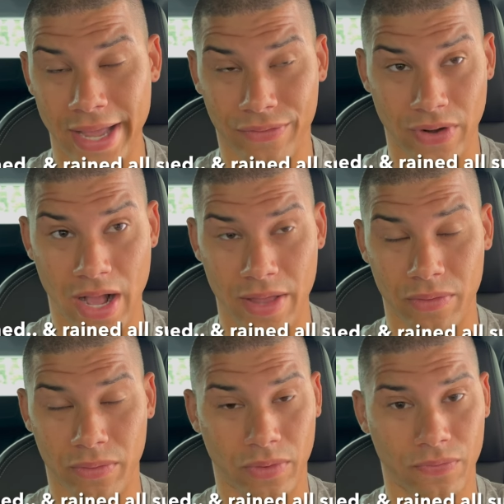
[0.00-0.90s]
If not,
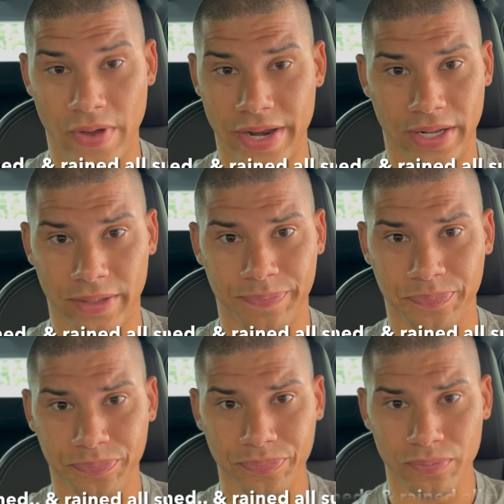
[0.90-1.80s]
we'll find a
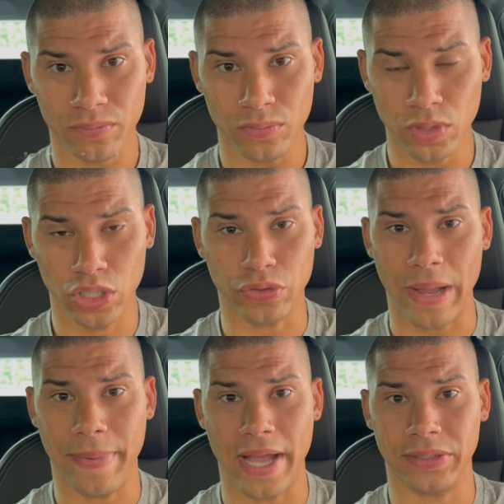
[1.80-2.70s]
dry
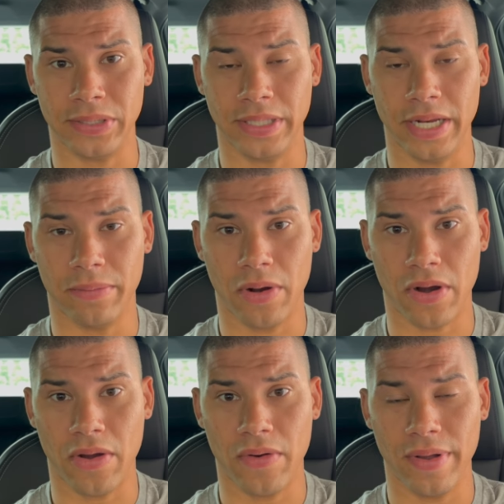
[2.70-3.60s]
patch in the day
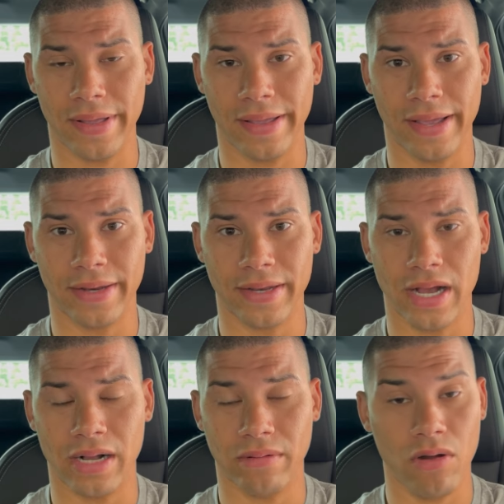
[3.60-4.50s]
tomorrow, and
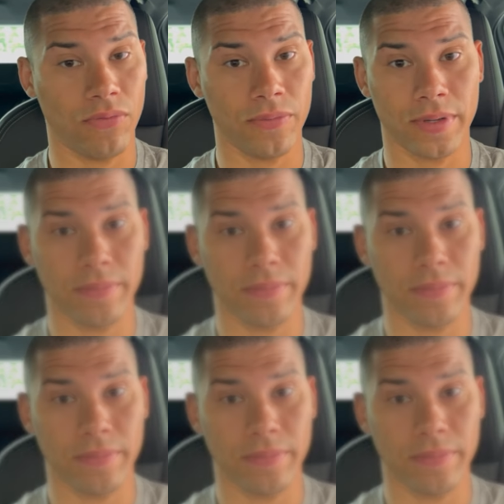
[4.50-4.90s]
hopefully we can